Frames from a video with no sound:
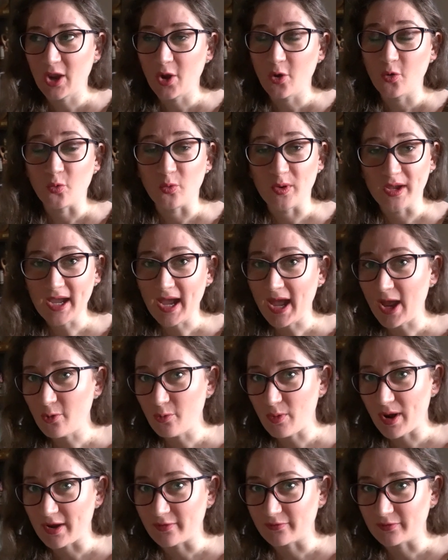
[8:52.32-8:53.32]
We,
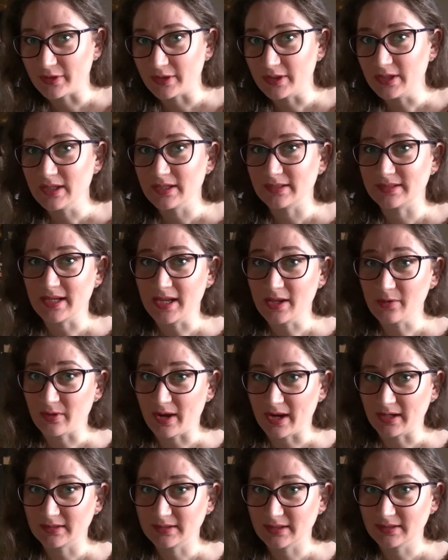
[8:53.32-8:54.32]
however,
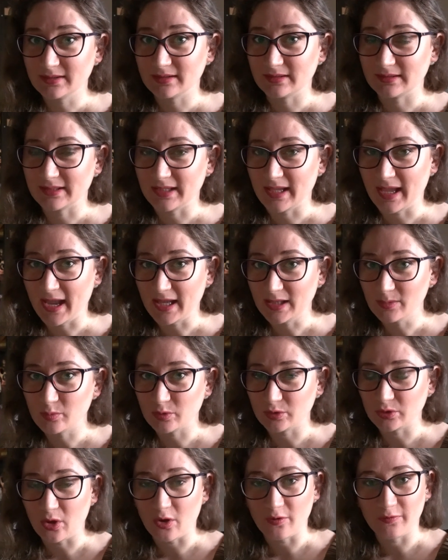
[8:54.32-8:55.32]
directed the
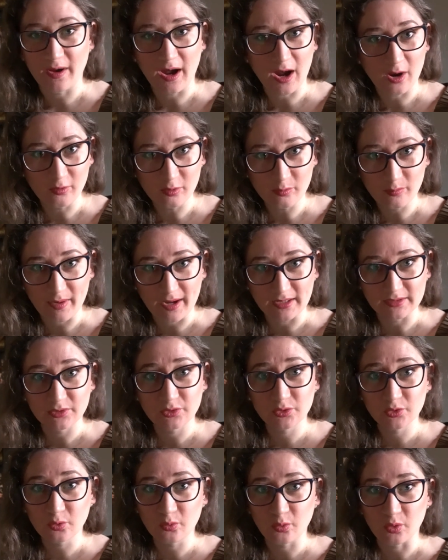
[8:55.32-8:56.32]
headboard of our bed
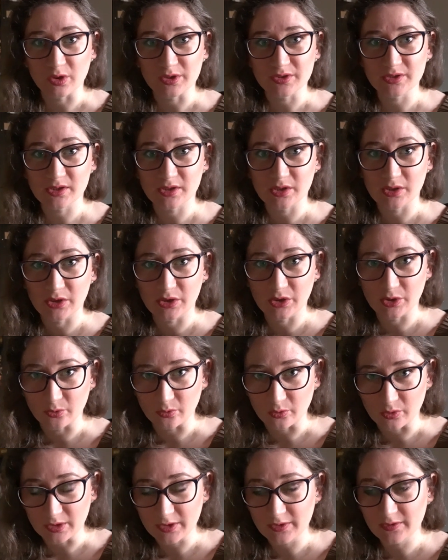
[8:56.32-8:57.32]
towards
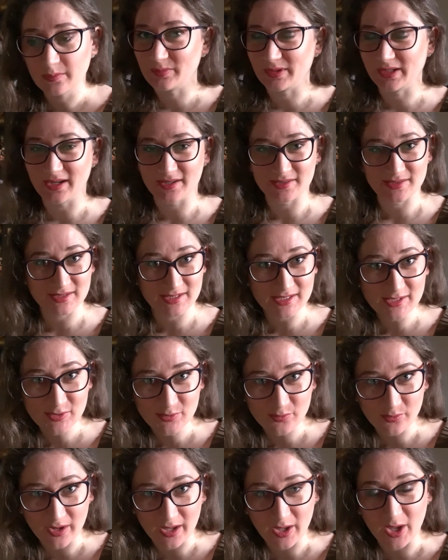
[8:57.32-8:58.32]
north because
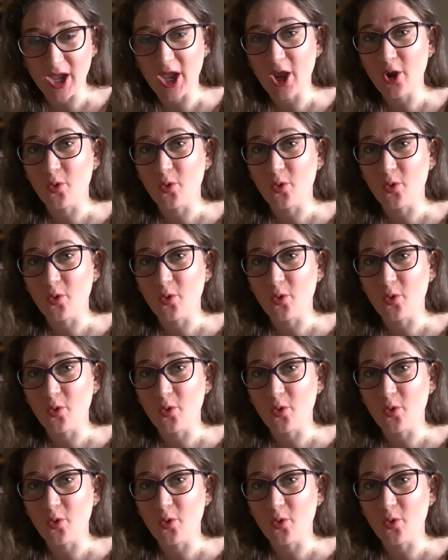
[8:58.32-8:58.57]
this way